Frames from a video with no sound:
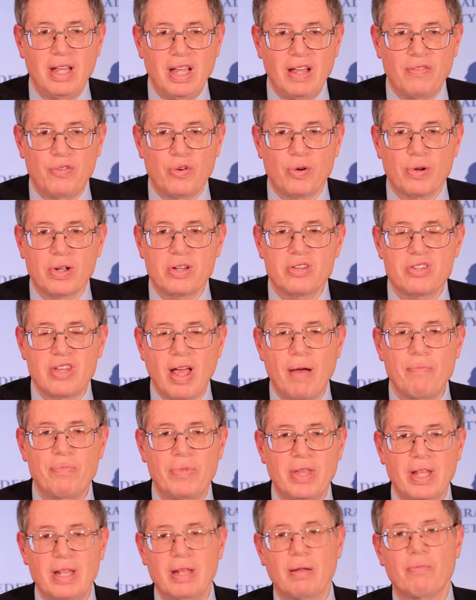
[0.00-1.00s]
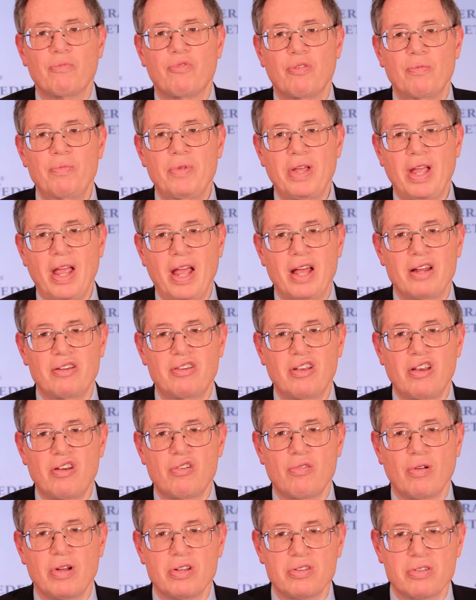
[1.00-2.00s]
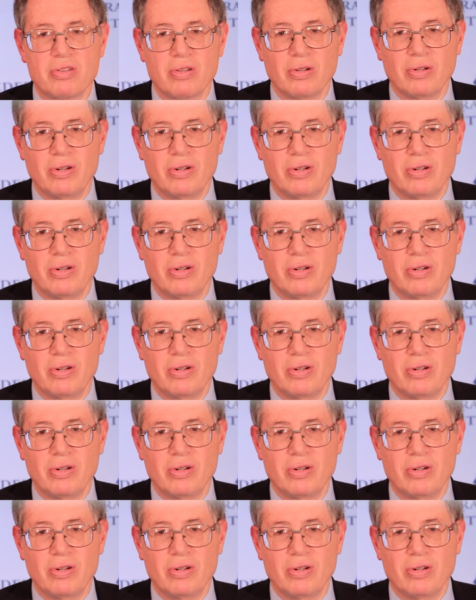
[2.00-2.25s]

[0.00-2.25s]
if you're exempting them from the antitrust